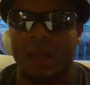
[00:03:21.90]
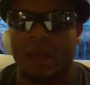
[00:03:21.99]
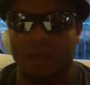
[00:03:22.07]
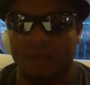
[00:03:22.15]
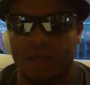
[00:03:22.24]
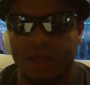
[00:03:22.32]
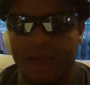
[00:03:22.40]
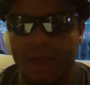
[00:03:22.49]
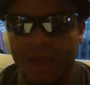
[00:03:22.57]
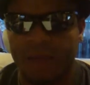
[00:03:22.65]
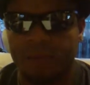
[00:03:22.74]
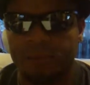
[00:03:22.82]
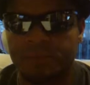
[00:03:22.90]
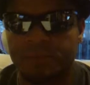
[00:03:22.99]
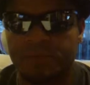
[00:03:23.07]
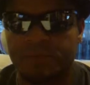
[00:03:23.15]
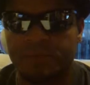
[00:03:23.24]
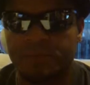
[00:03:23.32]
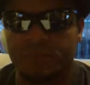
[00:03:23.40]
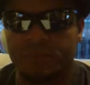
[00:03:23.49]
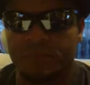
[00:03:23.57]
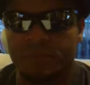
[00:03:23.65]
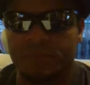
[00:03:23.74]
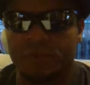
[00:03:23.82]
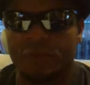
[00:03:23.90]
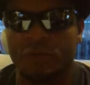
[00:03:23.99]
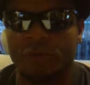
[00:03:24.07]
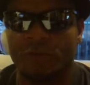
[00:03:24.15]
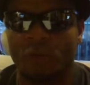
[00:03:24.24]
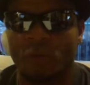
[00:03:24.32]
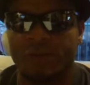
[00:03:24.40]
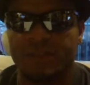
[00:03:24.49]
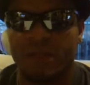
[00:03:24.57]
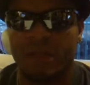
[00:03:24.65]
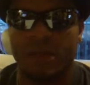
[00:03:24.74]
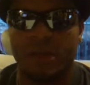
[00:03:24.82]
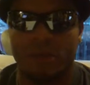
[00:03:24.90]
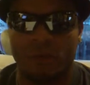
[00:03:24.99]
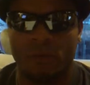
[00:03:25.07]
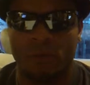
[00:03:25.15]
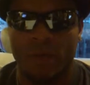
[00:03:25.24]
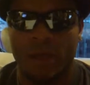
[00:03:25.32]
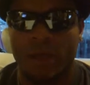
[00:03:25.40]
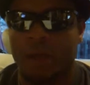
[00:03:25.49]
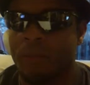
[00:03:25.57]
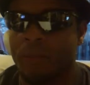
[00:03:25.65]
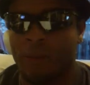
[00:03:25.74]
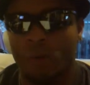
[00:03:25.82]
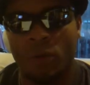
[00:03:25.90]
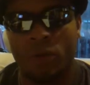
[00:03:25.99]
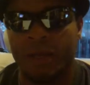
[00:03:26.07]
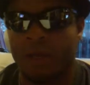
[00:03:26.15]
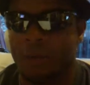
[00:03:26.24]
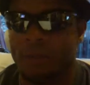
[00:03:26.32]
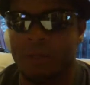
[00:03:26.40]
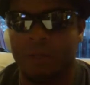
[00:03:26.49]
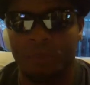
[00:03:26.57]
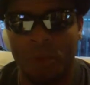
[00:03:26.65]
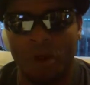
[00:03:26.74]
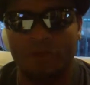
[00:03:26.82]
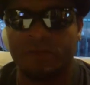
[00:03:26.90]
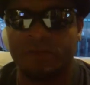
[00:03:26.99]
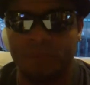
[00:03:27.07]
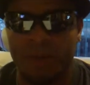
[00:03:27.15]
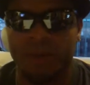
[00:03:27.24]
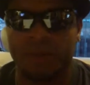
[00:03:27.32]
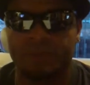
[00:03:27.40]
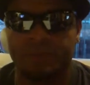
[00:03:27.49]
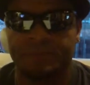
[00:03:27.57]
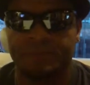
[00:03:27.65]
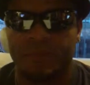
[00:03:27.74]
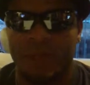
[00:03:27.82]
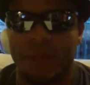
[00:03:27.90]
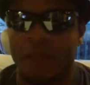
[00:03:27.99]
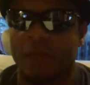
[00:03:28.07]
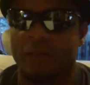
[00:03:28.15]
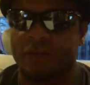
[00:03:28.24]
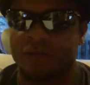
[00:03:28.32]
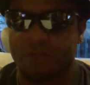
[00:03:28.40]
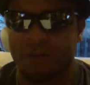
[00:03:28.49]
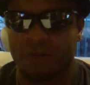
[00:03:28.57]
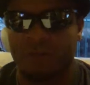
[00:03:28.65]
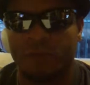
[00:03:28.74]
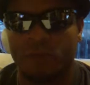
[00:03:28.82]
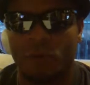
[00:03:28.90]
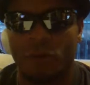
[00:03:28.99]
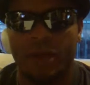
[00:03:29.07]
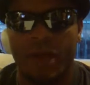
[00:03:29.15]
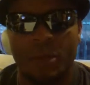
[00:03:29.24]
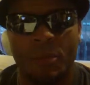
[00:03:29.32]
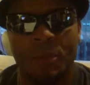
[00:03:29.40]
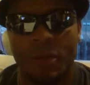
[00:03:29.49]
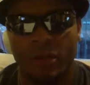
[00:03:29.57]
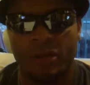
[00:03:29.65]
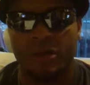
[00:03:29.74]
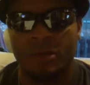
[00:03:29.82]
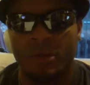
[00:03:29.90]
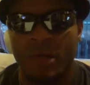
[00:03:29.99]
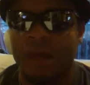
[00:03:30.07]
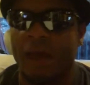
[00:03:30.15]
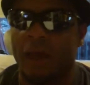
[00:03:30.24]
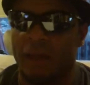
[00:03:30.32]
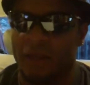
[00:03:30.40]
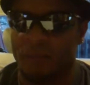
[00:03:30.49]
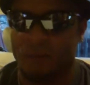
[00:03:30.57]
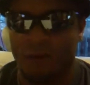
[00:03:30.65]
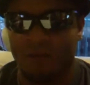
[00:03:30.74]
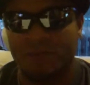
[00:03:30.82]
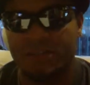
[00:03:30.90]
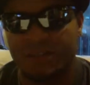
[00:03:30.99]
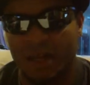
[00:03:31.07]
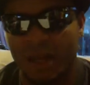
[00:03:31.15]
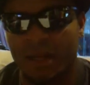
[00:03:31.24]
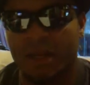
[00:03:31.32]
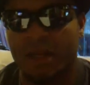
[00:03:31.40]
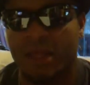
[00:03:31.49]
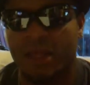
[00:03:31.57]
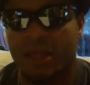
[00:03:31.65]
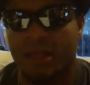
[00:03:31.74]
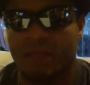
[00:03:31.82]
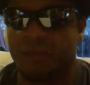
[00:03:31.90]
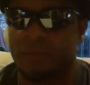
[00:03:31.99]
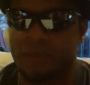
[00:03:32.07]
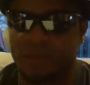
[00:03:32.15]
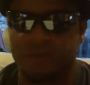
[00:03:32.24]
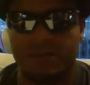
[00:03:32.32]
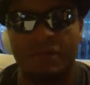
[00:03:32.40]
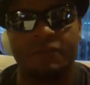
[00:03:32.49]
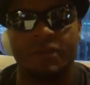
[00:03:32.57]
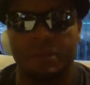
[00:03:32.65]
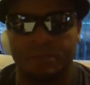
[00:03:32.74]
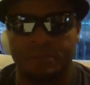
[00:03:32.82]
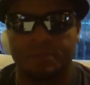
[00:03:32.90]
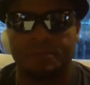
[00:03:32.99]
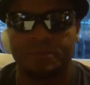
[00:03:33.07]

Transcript: And they came to the foresaid hill, and behold, a company of prophets met him. And the Spirit of the Lord came upon him, and he prophesied in the midst of them.